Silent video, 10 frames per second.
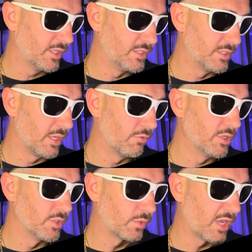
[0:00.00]
is the
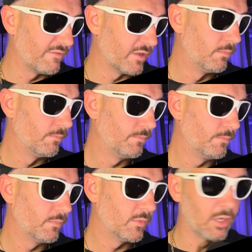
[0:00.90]
original cover.
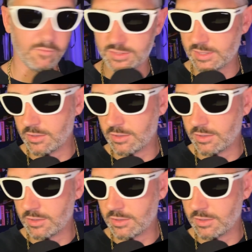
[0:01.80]
Obviously the